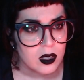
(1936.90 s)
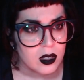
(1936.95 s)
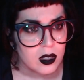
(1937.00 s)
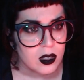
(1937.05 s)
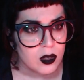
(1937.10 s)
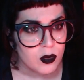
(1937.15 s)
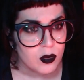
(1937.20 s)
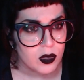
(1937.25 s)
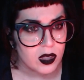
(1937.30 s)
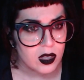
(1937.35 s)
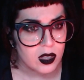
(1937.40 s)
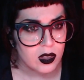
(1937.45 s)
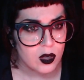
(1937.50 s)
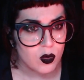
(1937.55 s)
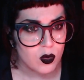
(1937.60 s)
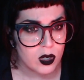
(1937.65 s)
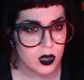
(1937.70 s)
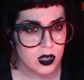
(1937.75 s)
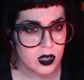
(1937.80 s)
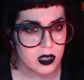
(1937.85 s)
Within the
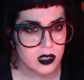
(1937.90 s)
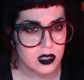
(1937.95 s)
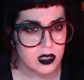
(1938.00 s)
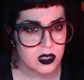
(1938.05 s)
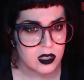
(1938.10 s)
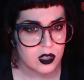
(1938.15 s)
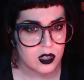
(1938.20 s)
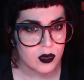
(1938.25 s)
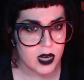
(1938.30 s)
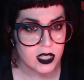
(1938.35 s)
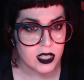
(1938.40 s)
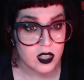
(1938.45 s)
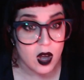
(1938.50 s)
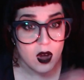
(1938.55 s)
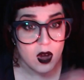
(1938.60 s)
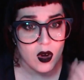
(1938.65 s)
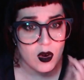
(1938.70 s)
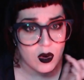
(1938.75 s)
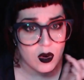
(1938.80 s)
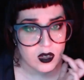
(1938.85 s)
Woods, directed.
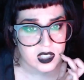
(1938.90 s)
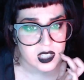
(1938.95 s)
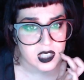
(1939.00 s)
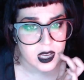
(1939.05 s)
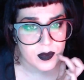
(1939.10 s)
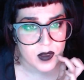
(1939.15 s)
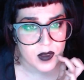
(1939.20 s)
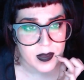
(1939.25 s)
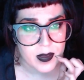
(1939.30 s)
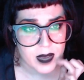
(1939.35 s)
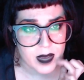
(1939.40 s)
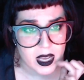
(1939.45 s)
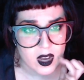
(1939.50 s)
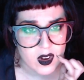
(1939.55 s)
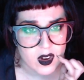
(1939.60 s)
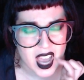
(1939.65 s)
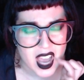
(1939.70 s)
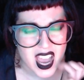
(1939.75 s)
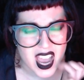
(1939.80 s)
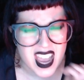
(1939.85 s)
Oh, Sam Raimi,
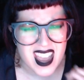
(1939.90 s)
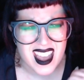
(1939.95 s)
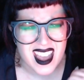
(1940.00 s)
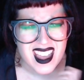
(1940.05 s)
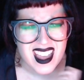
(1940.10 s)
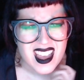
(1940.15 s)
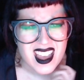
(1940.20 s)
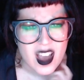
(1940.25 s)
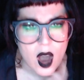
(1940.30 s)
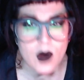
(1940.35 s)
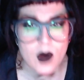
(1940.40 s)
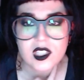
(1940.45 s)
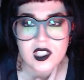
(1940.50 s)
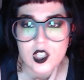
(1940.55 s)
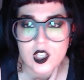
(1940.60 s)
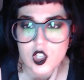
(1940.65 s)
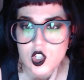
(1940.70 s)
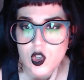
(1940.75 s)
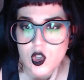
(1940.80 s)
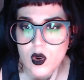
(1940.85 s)
okay. Oh, it's a
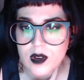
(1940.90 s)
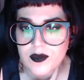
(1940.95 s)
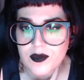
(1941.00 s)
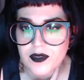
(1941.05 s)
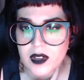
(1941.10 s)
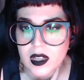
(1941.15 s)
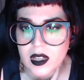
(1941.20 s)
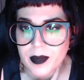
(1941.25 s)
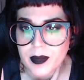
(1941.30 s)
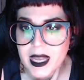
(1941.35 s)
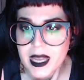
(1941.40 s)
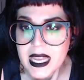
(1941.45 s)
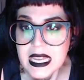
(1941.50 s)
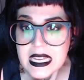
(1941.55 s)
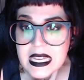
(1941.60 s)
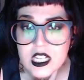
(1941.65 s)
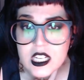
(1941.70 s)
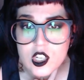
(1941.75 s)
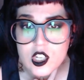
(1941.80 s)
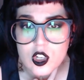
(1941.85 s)
short film.
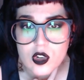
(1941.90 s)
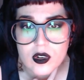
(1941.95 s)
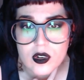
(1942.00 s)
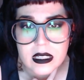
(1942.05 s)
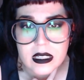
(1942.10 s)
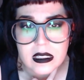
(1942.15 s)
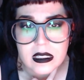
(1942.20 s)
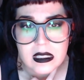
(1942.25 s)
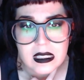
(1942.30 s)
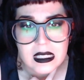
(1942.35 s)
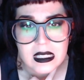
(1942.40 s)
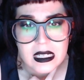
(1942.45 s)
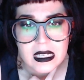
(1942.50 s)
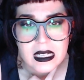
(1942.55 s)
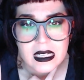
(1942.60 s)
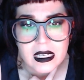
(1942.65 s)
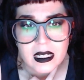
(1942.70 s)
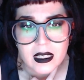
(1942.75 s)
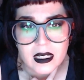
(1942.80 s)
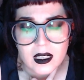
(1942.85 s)

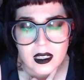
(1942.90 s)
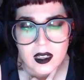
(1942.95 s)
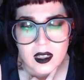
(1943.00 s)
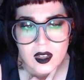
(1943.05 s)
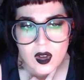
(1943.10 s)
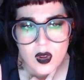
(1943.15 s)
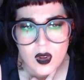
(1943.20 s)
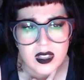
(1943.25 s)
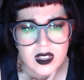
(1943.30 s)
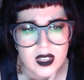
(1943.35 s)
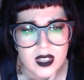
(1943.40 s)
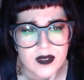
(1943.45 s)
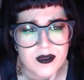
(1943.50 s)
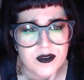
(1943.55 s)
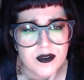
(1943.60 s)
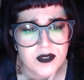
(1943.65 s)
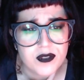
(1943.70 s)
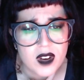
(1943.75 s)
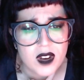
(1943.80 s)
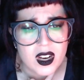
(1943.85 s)
Interesting. Holy
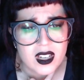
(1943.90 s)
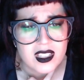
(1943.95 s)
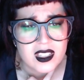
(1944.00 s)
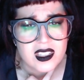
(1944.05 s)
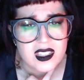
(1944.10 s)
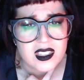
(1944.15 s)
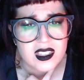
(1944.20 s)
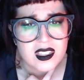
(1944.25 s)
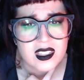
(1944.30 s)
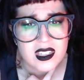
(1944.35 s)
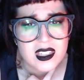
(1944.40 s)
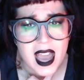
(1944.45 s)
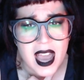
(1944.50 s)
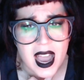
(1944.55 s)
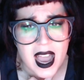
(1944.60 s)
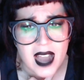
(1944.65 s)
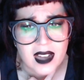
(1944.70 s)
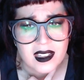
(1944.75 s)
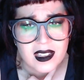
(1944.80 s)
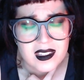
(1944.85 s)
fuck,
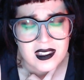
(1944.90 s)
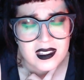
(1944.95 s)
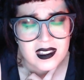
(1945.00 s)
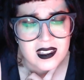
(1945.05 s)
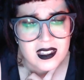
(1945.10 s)
snacks.